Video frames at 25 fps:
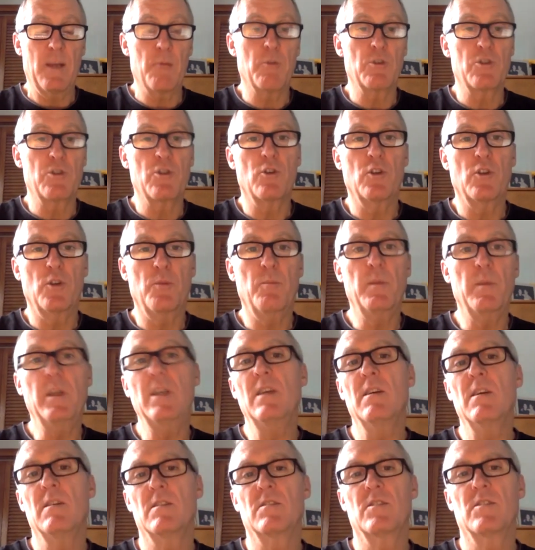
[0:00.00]
turning me
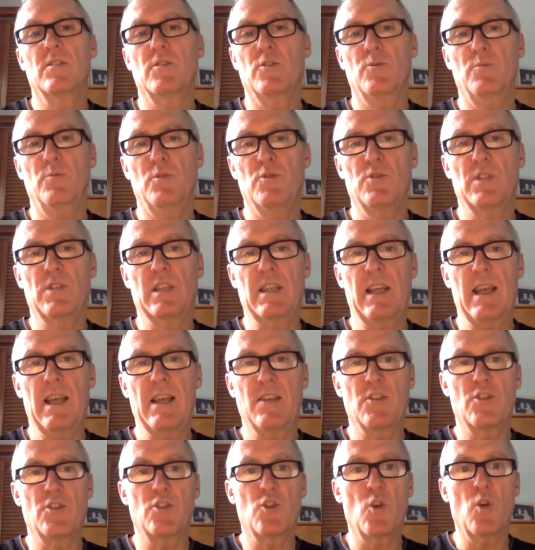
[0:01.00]
on to new music
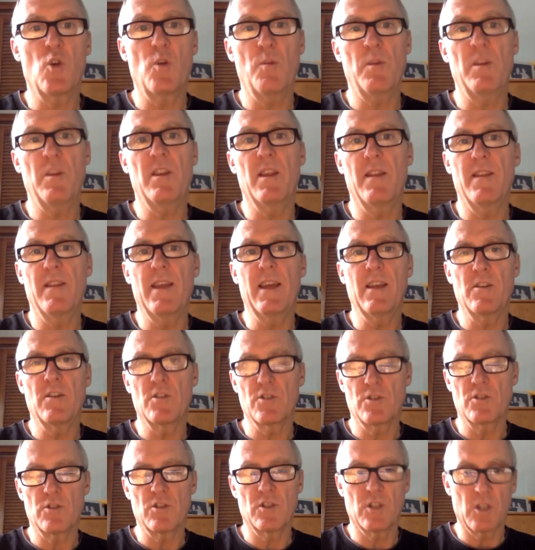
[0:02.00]
and showing me that they
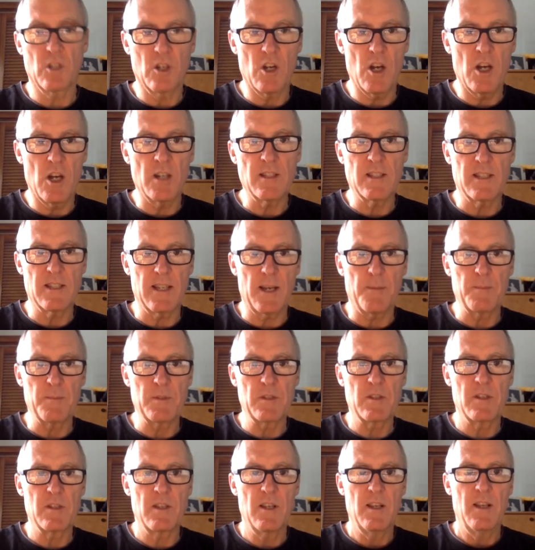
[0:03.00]
understood the
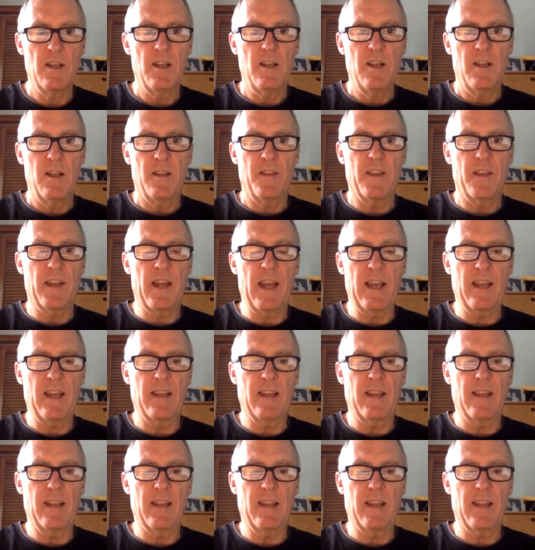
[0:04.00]
concepts that I